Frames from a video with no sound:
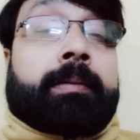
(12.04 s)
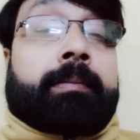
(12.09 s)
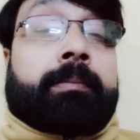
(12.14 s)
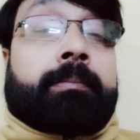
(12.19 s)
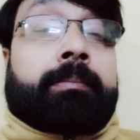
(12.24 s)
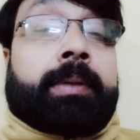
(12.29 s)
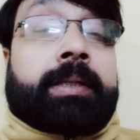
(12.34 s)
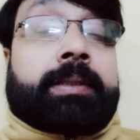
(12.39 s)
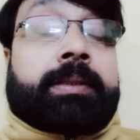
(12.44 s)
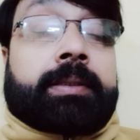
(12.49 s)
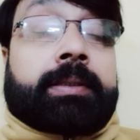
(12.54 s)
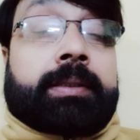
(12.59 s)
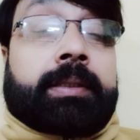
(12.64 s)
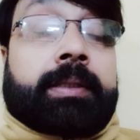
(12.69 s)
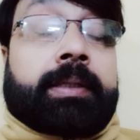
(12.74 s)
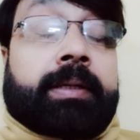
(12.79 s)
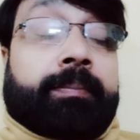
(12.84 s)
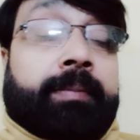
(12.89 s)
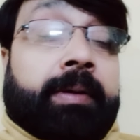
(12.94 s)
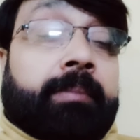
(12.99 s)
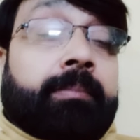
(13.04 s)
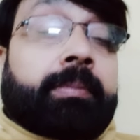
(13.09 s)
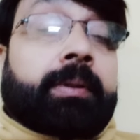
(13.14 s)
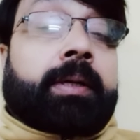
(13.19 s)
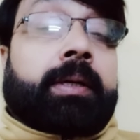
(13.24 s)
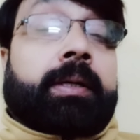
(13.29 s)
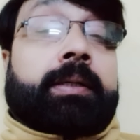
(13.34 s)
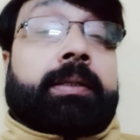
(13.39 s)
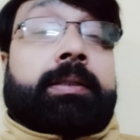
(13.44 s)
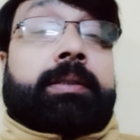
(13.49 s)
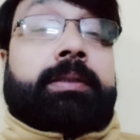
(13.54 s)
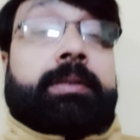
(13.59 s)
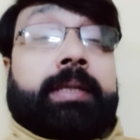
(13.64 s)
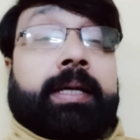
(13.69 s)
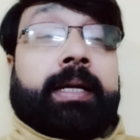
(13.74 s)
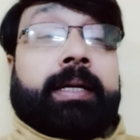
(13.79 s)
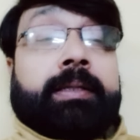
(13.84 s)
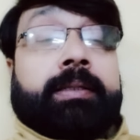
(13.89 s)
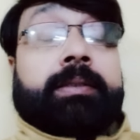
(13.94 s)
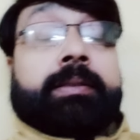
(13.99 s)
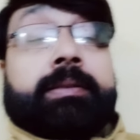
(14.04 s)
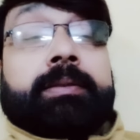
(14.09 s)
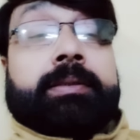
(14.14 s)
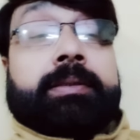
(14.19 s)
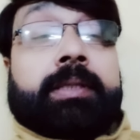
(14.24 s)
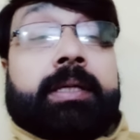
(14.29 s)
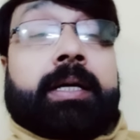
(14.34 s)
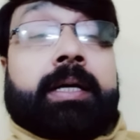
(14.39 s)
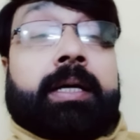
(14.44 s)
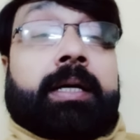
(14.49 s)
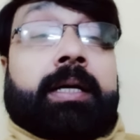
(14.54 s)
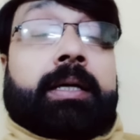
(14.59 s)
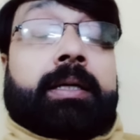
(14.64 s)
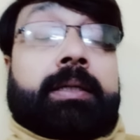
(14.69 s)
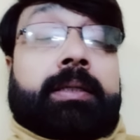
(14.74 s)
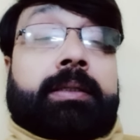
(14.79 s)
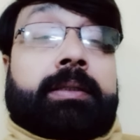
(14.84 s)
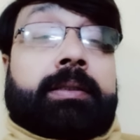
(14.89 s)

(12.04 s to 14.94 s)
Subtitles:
But remember that the